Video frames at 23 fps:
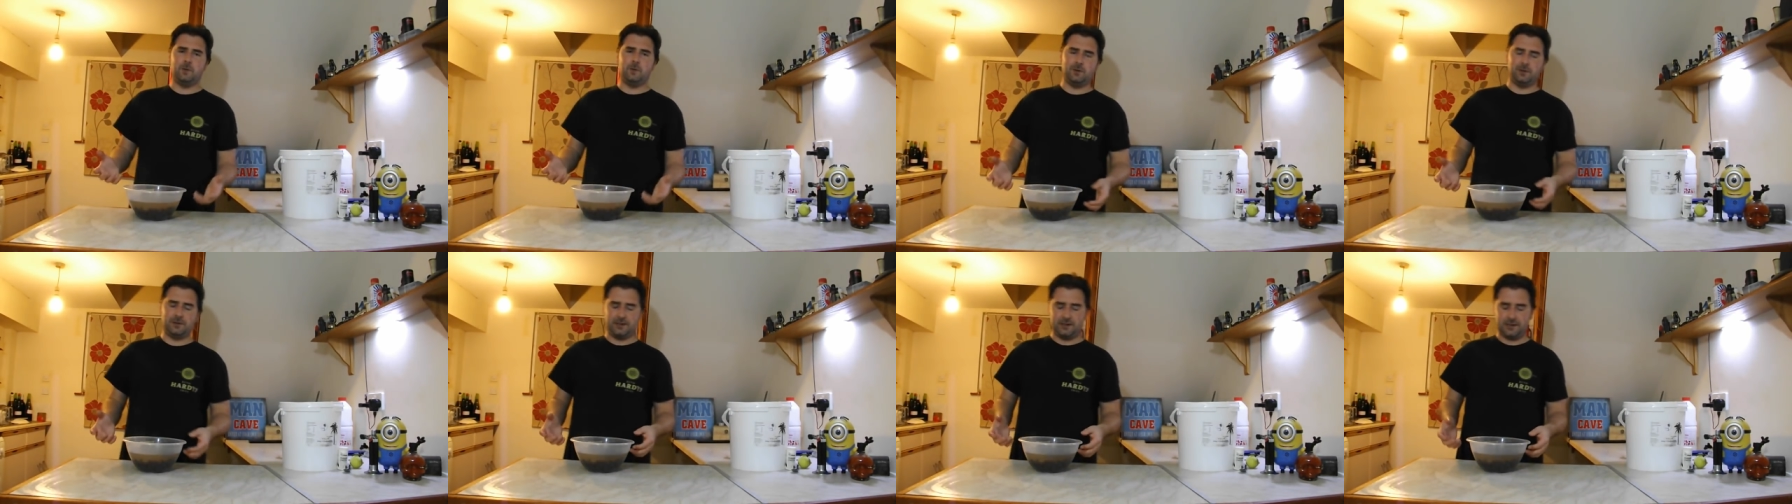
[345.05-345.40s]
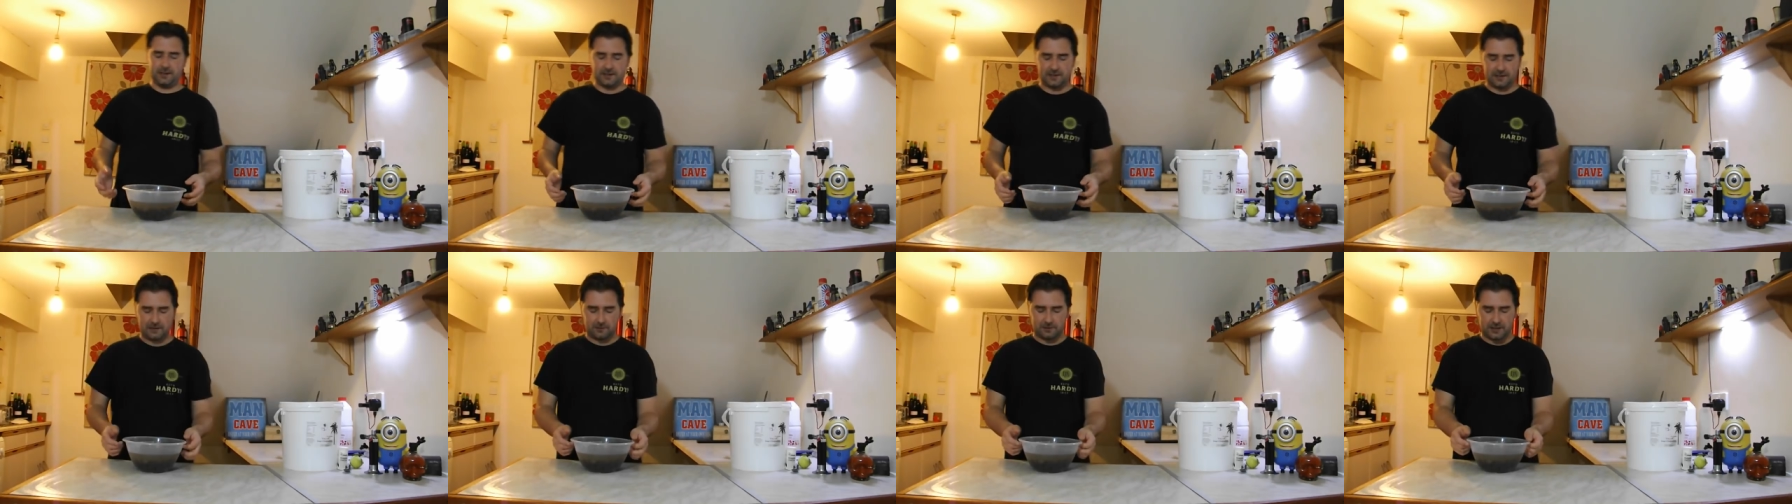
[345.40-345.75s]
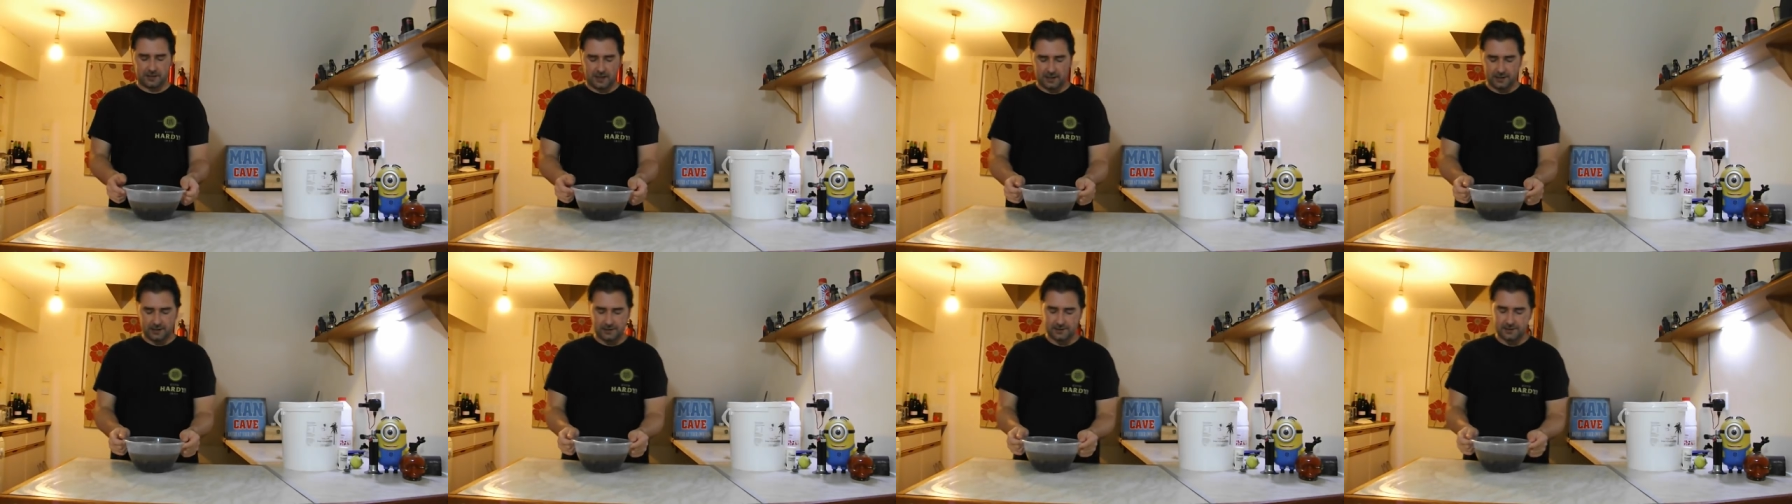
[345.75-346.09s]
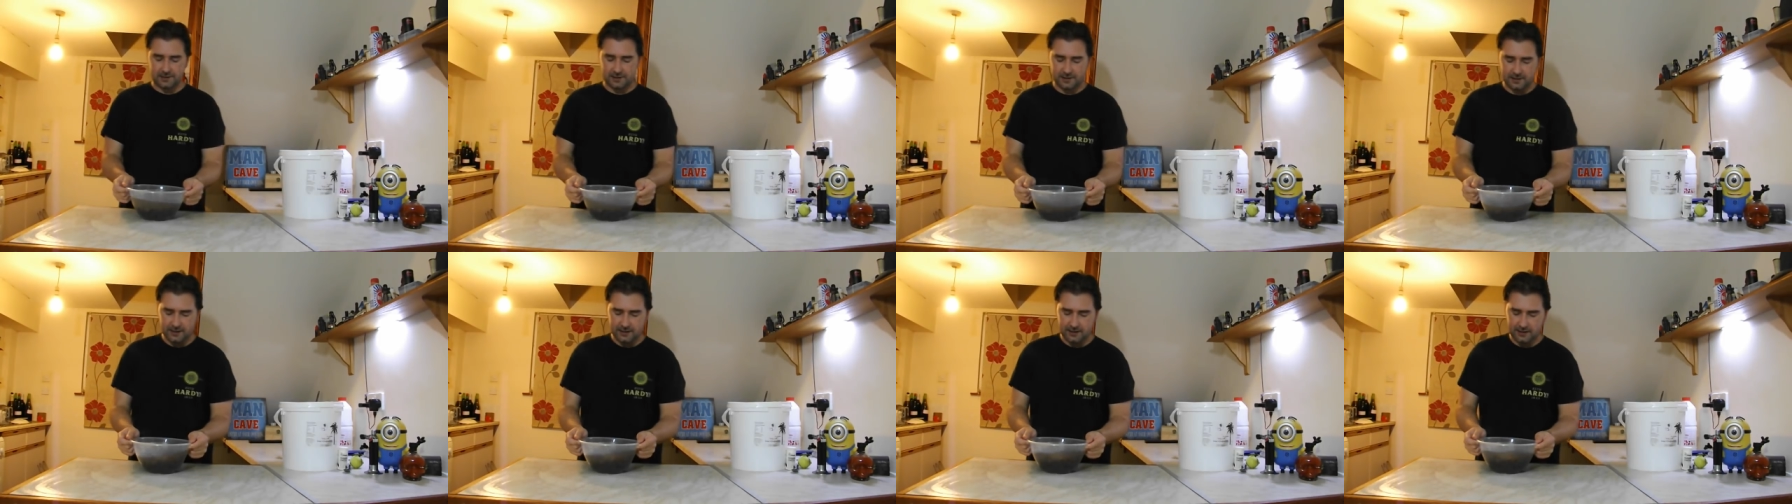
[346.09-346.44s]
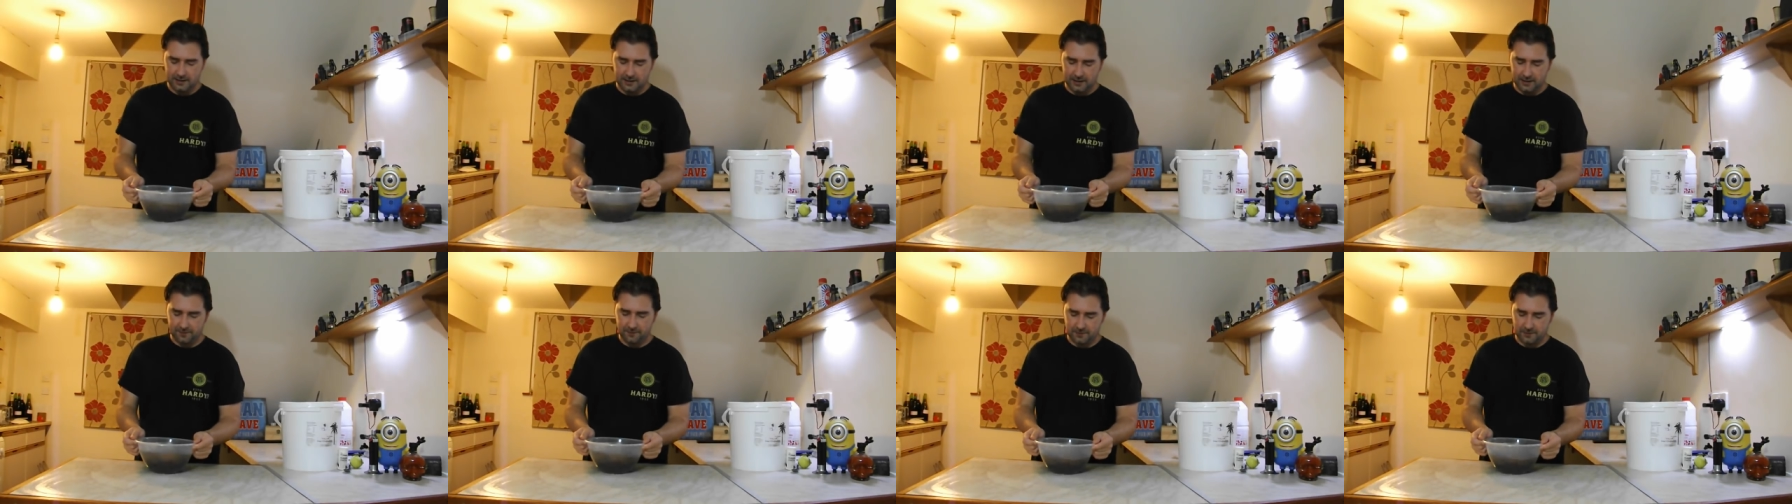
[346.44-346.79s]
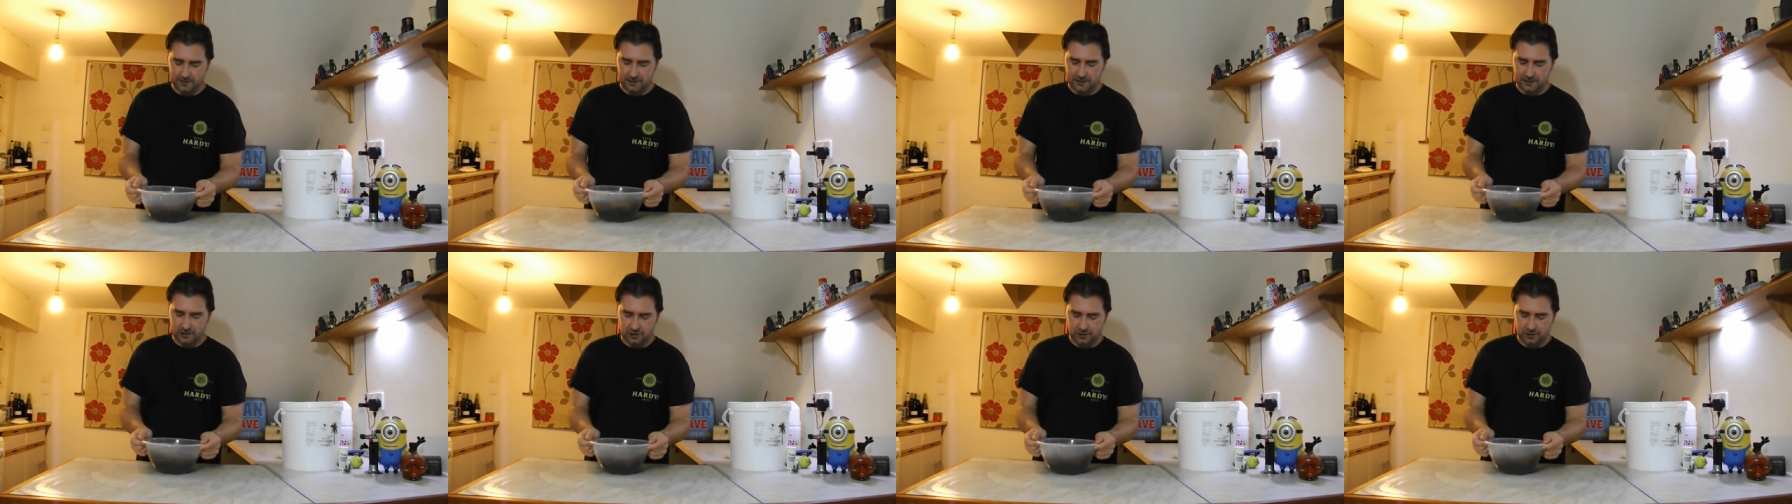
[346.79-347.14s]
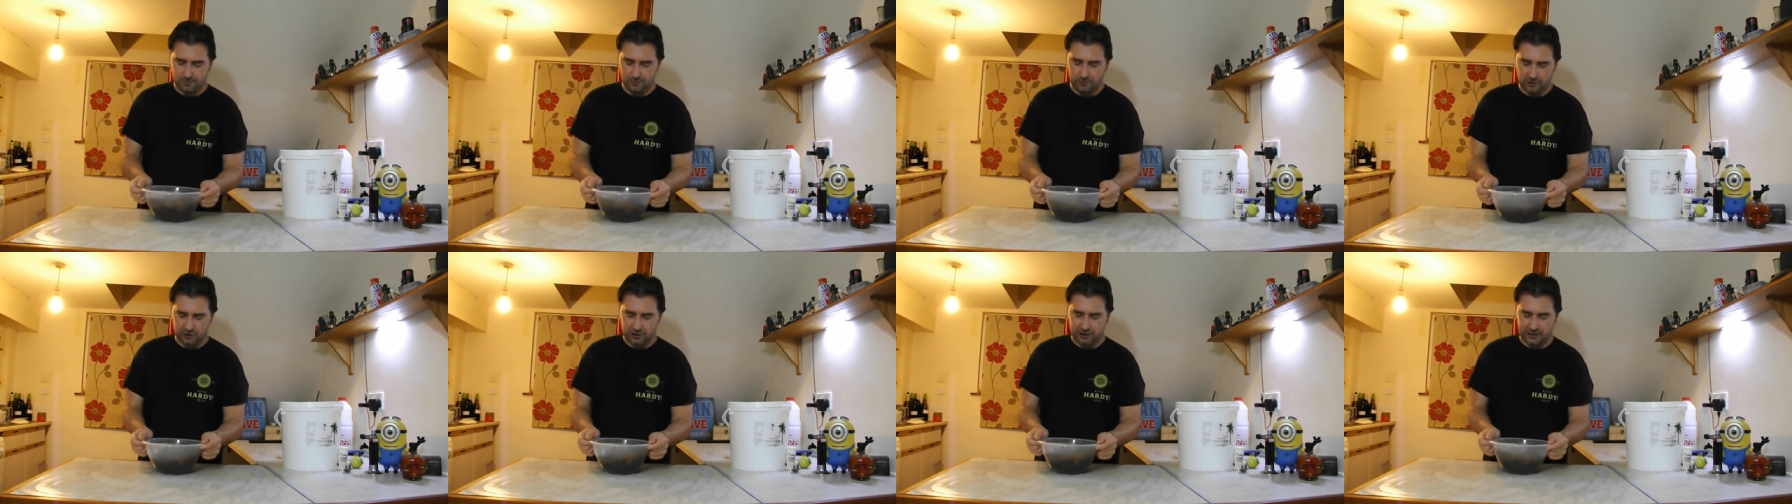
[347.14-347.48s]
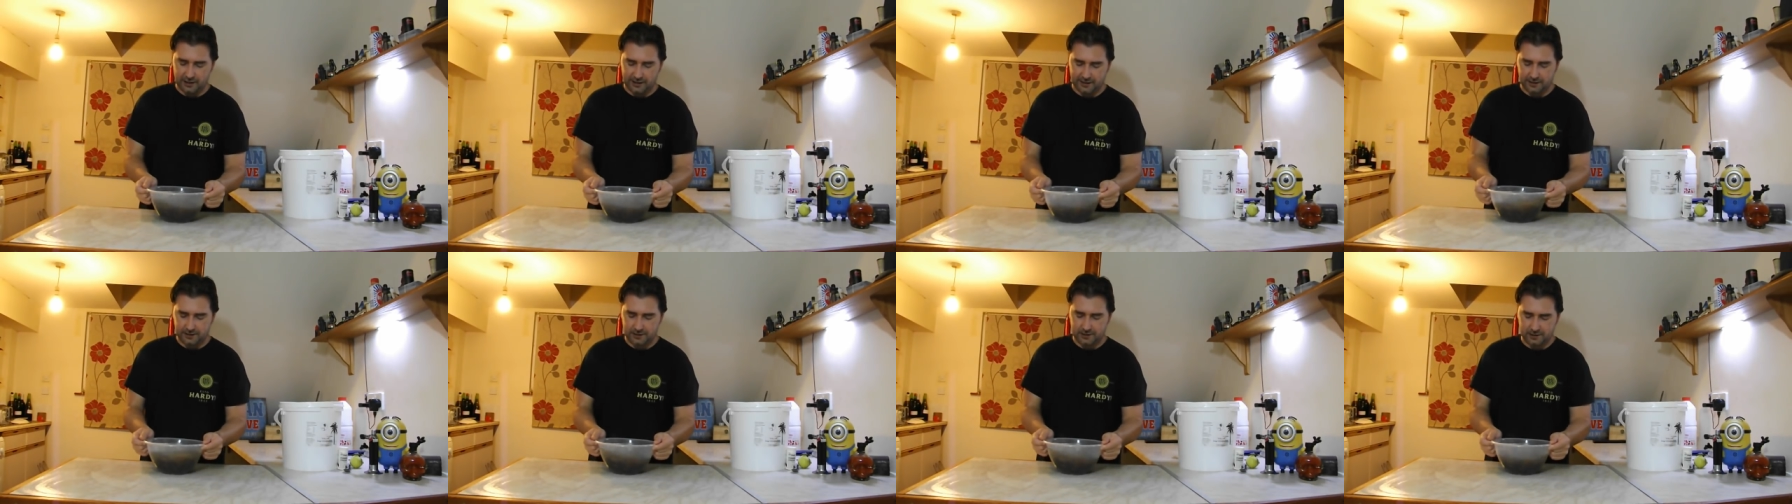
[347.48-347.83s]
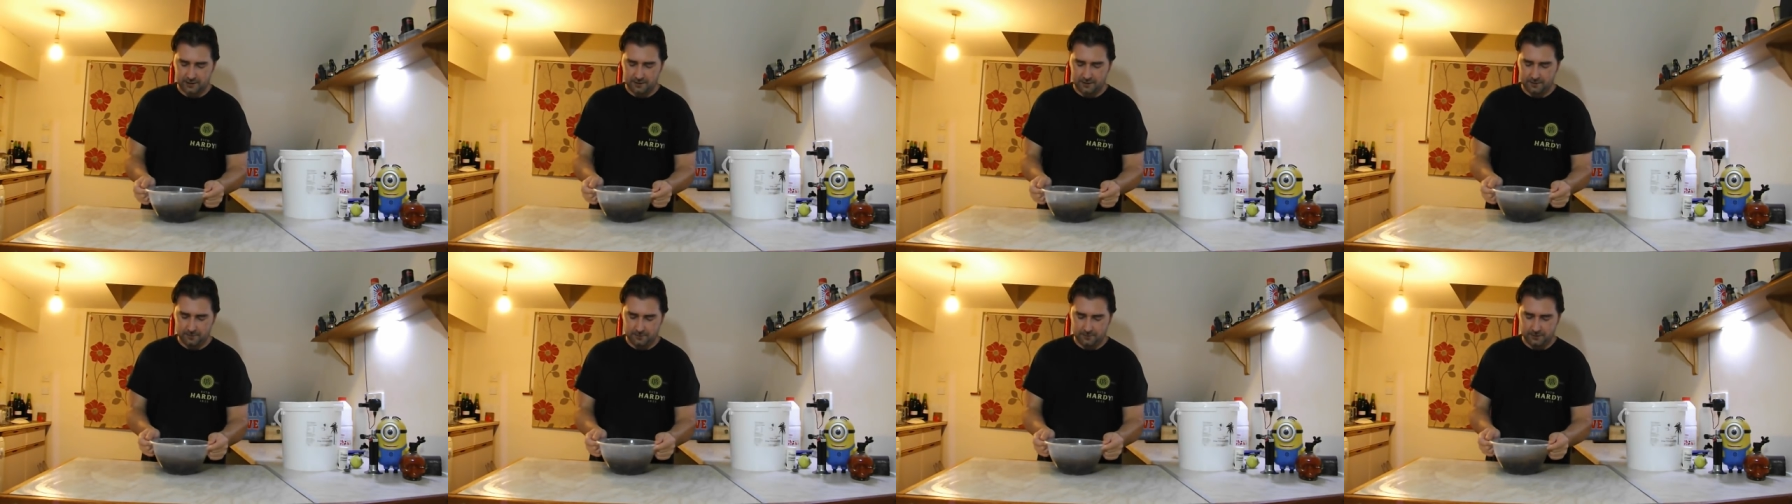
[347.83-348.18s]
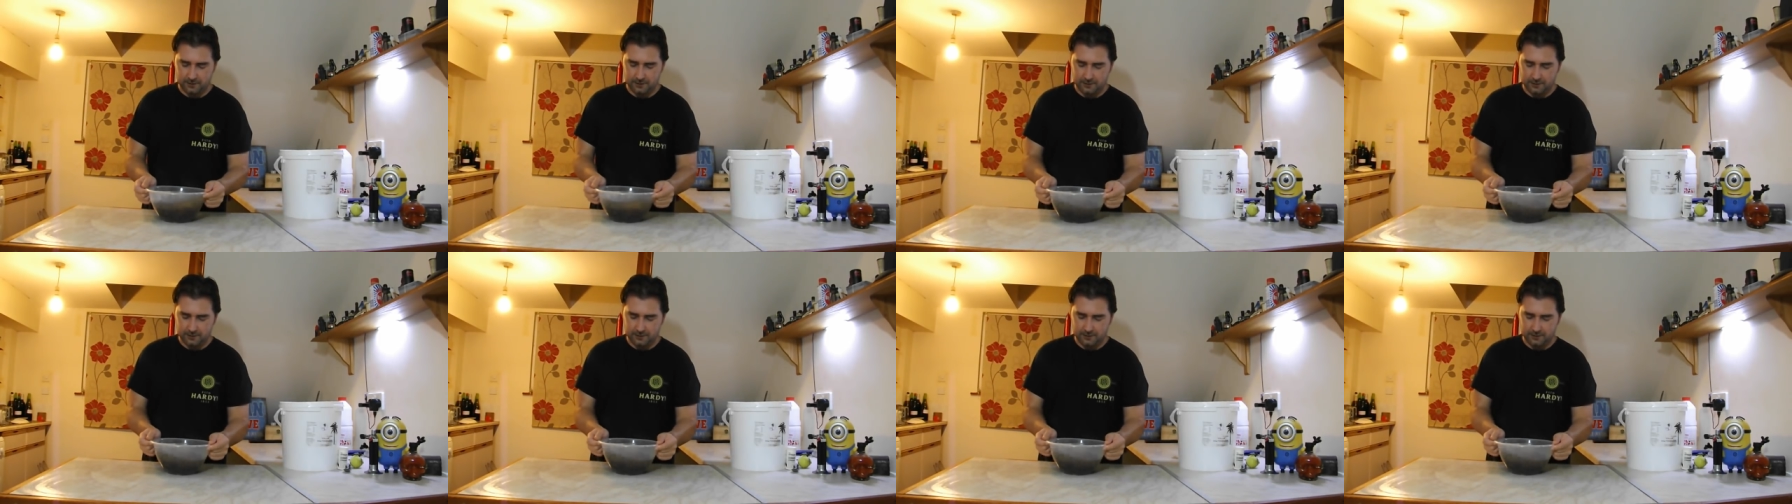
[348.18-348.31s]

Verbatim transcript: water to sultanas. Give it a smush like so.